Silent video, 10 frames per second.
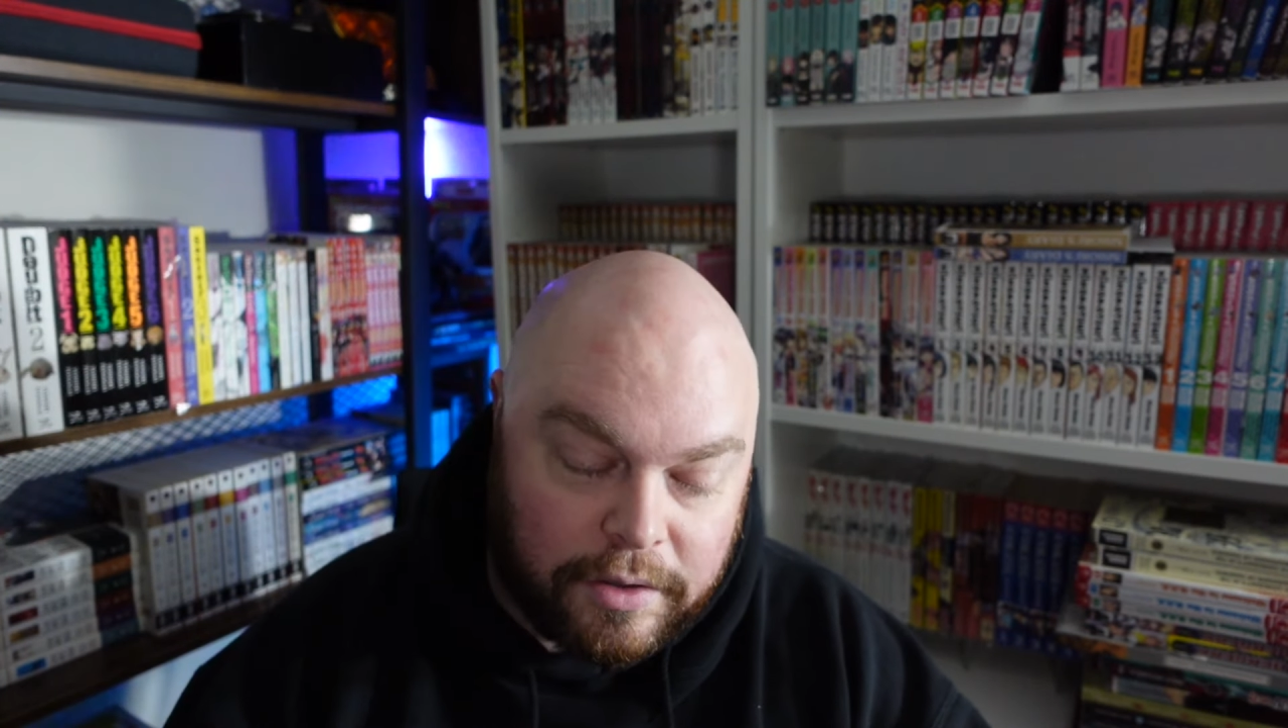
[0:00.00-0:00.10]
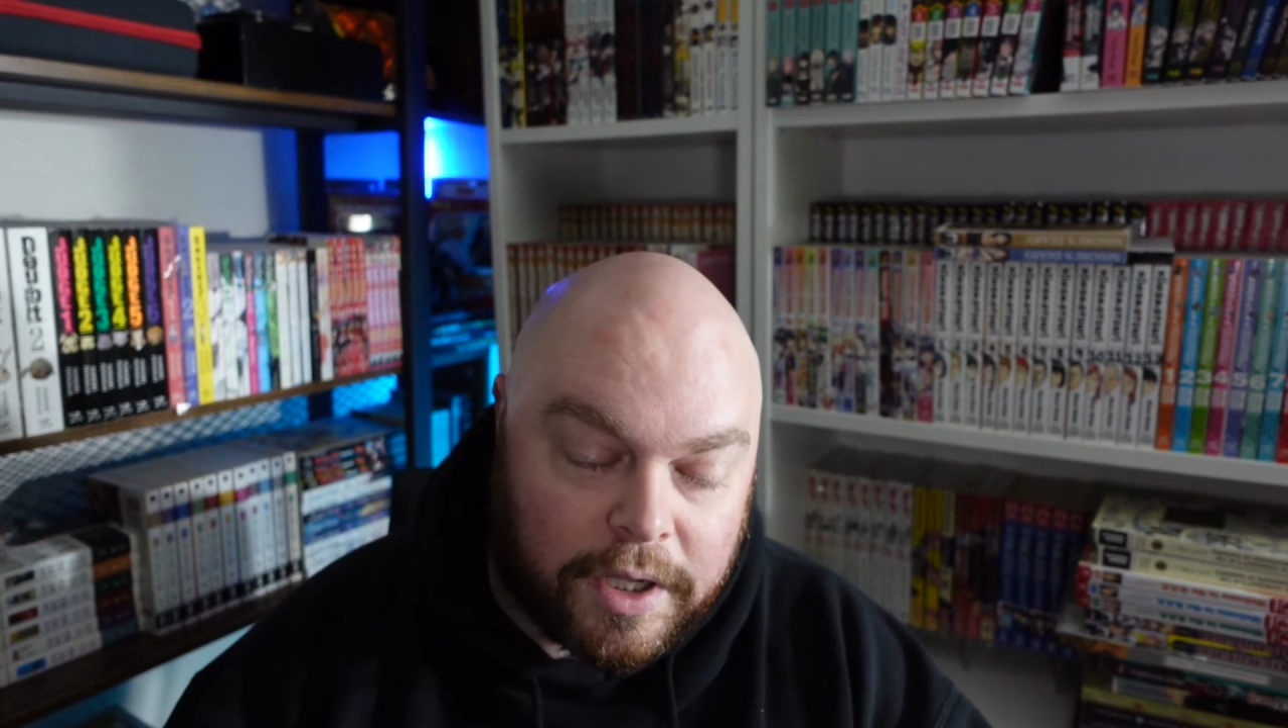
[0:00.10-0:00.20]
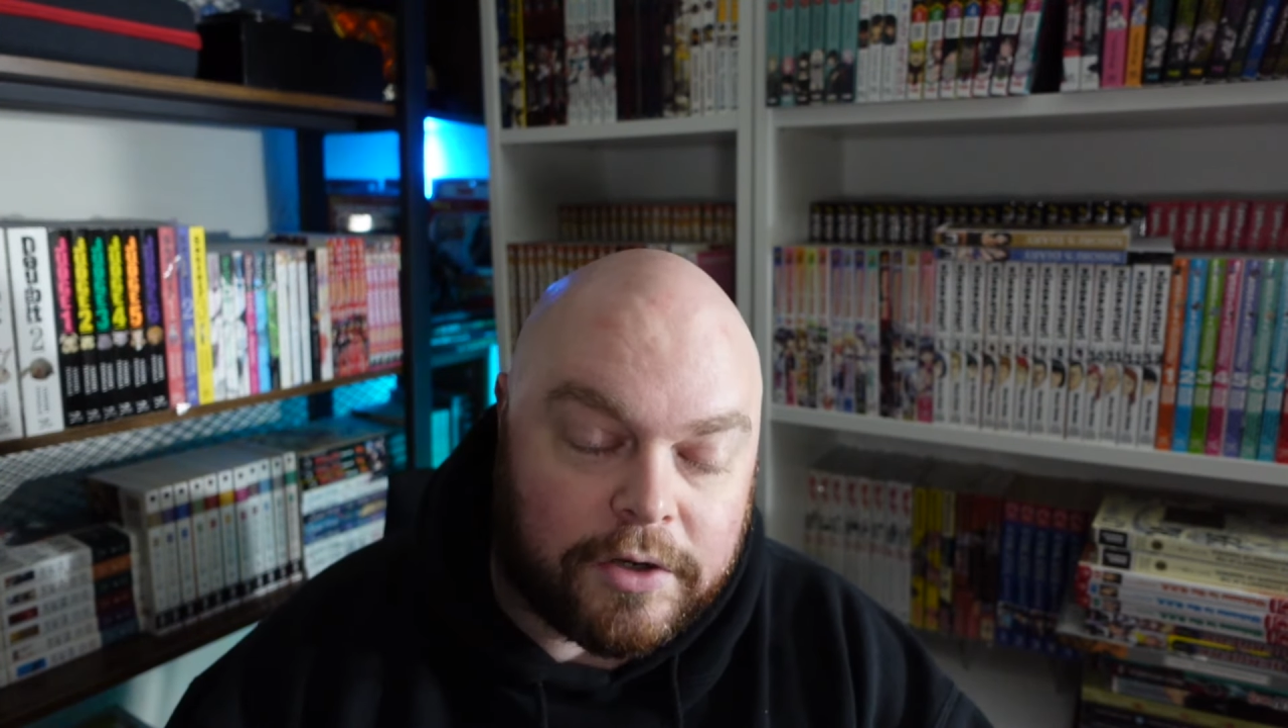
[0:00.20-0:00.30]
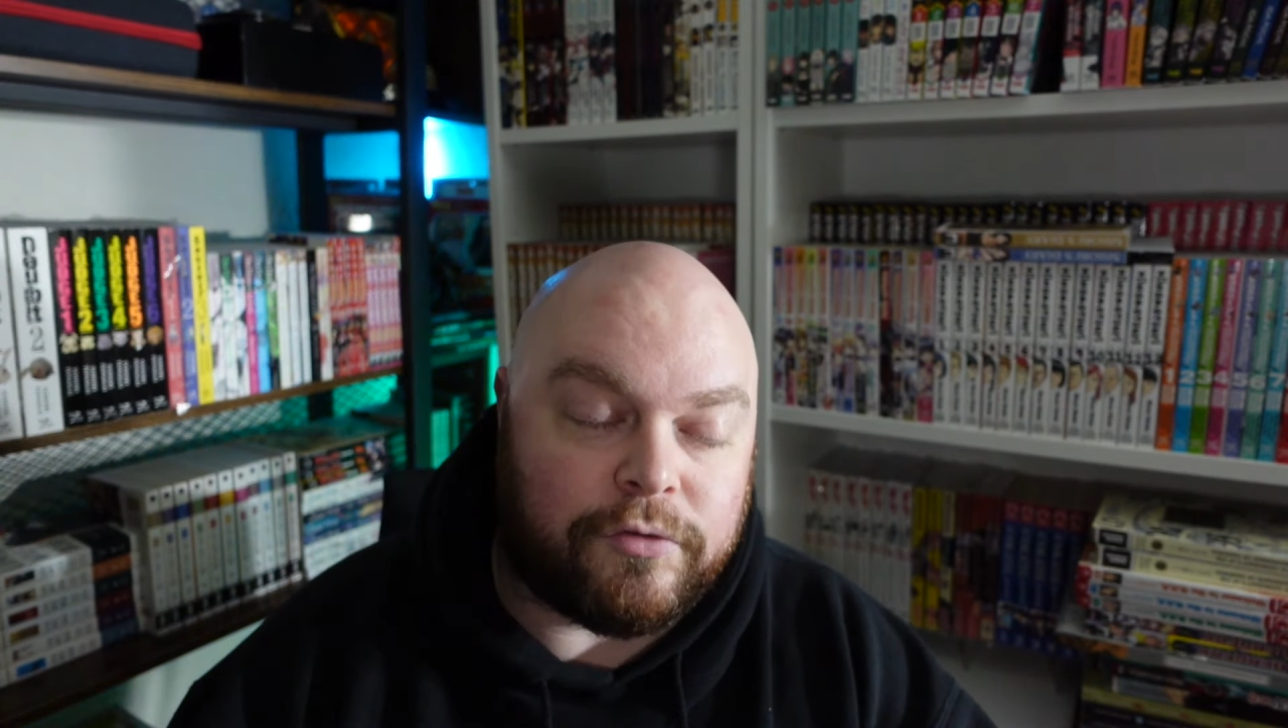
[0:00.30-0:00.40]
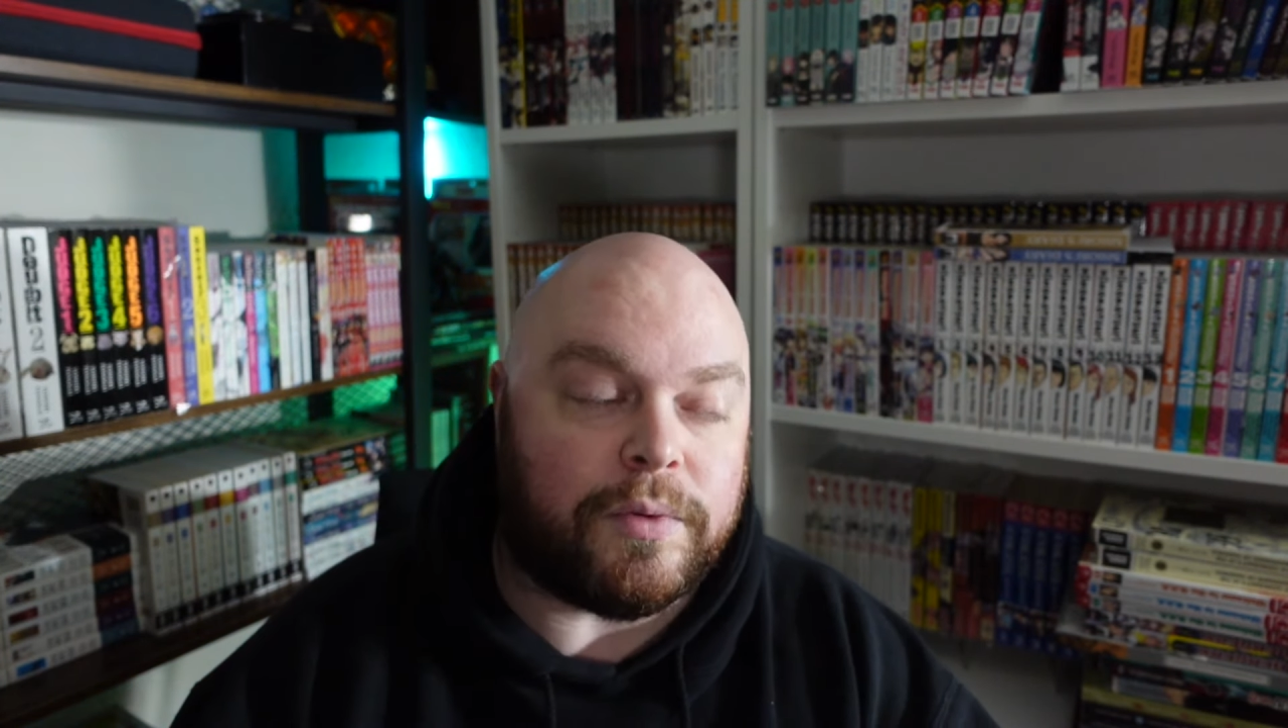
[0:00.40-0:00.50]

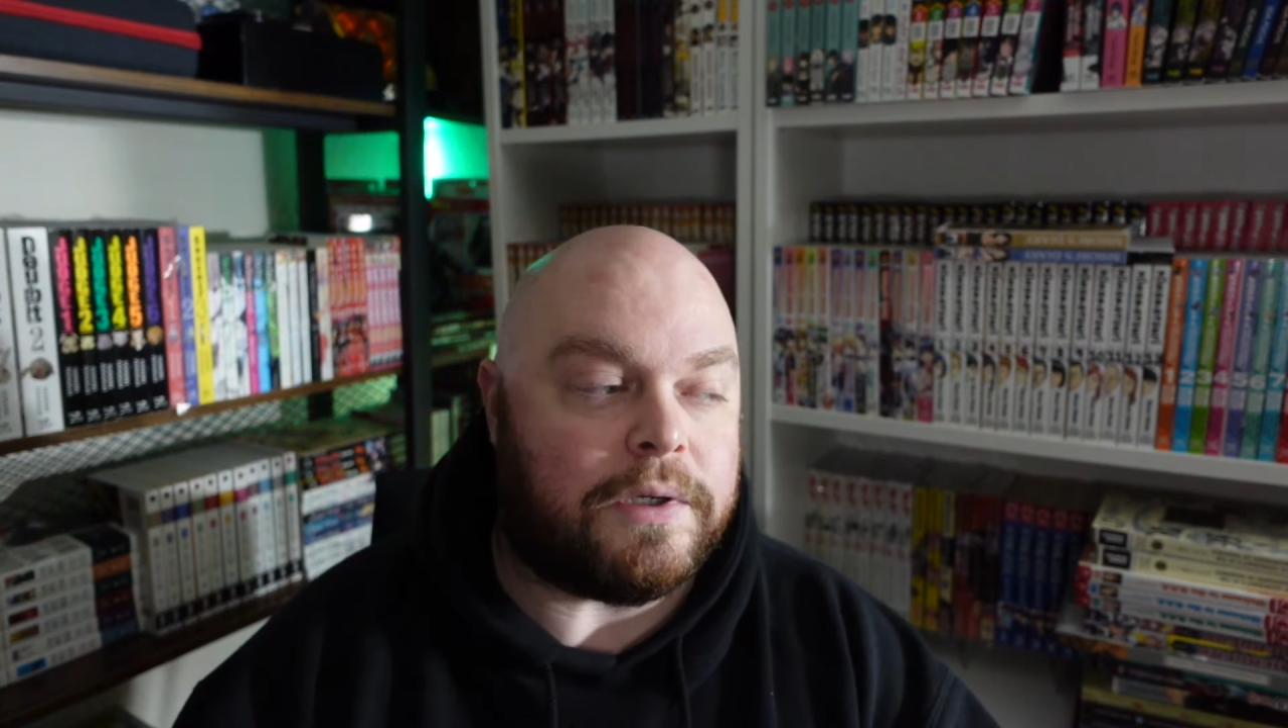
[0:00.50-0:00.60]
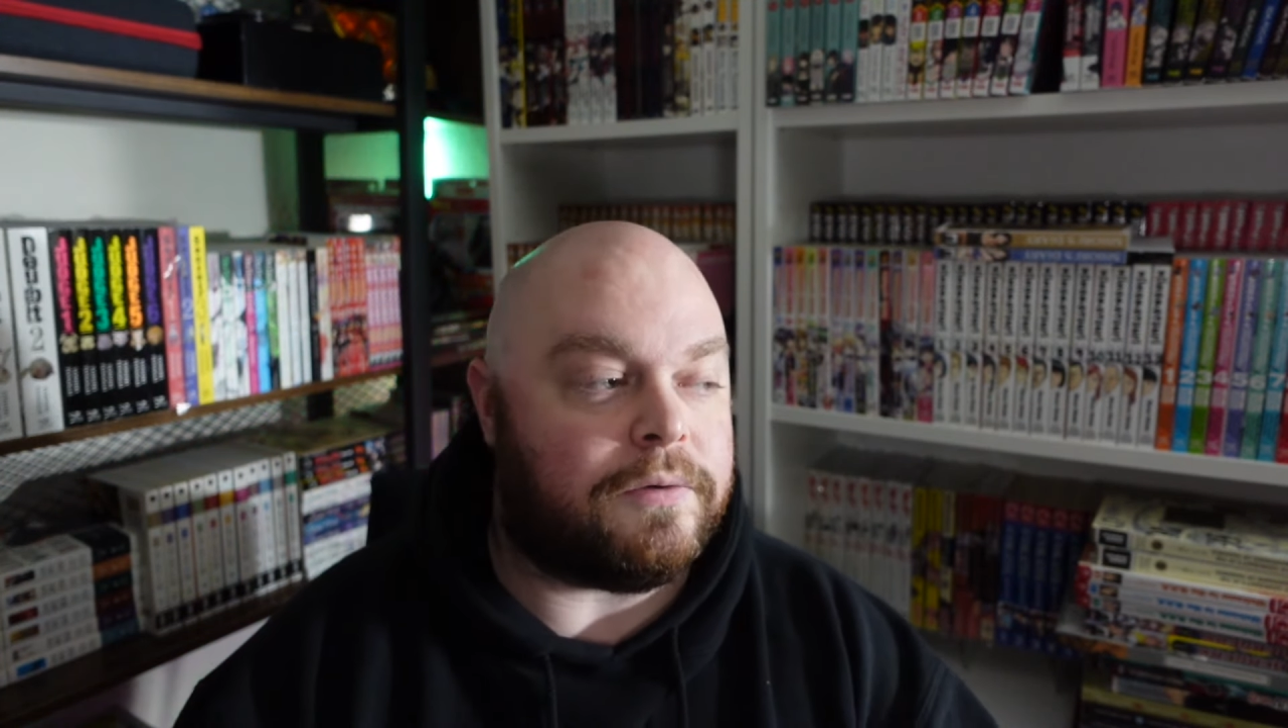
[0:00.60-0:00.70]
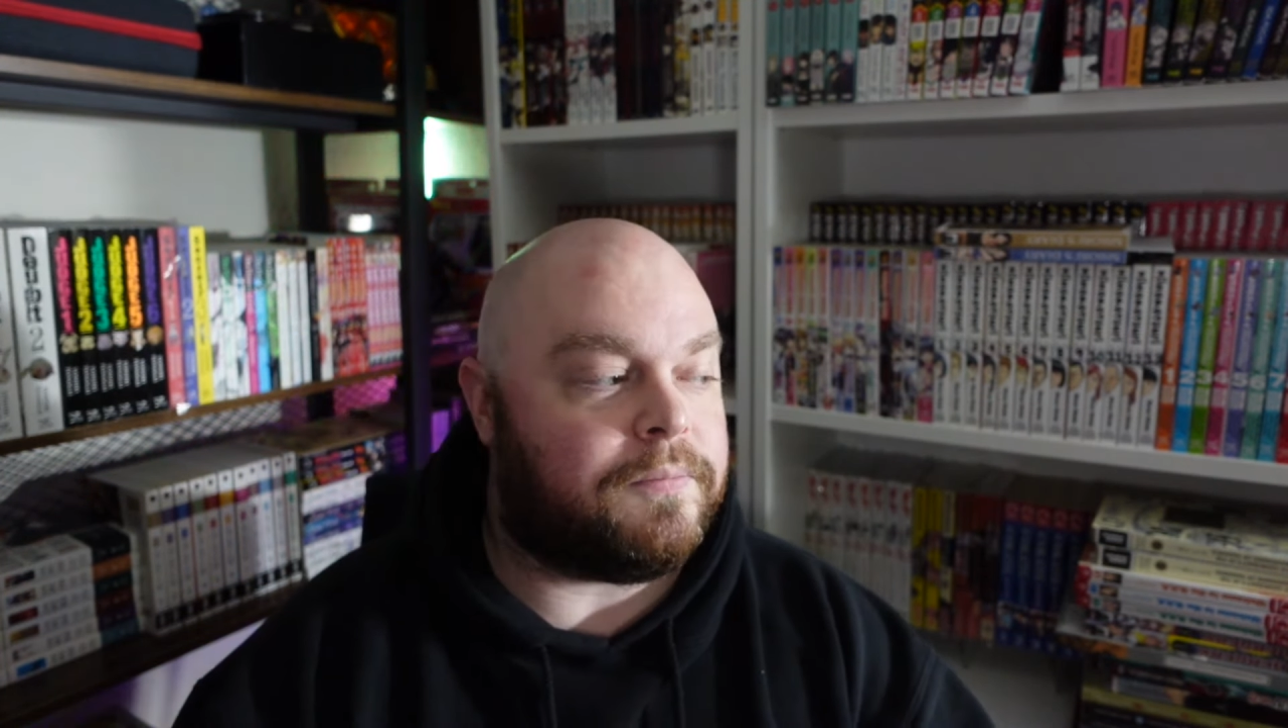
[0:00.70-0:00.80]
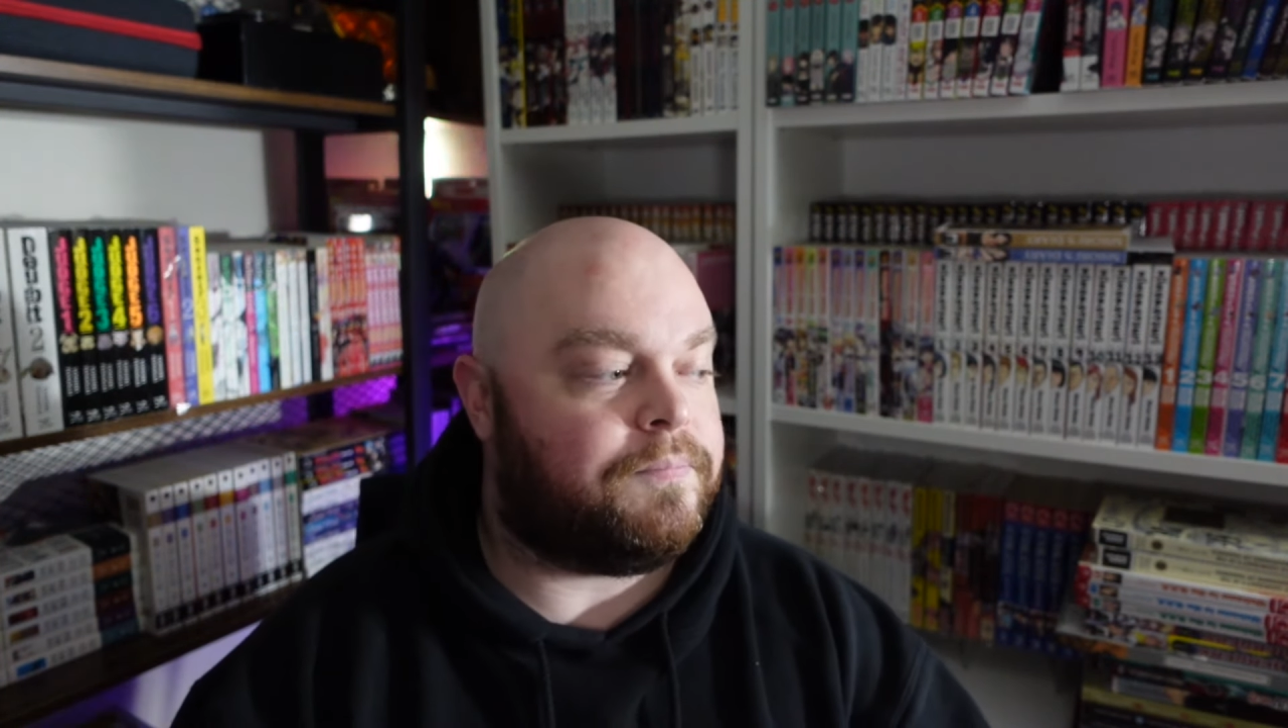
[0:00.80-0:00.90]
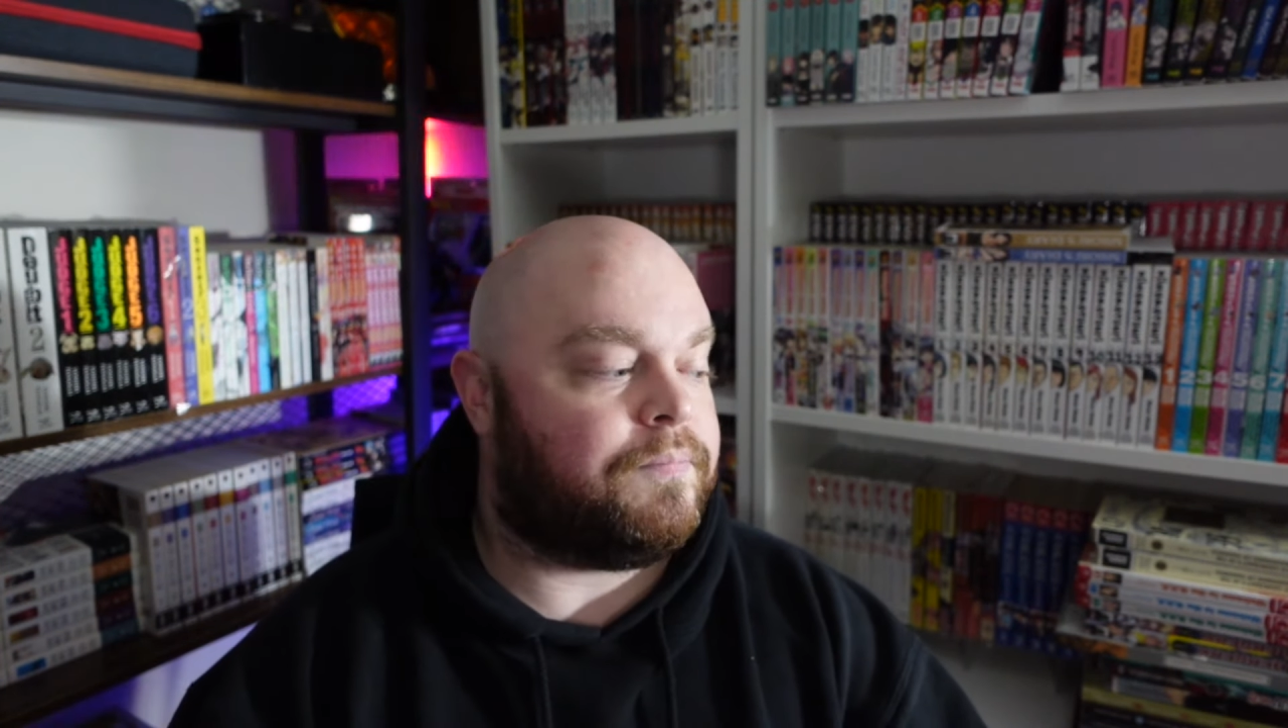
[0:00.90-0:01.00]
lot as well.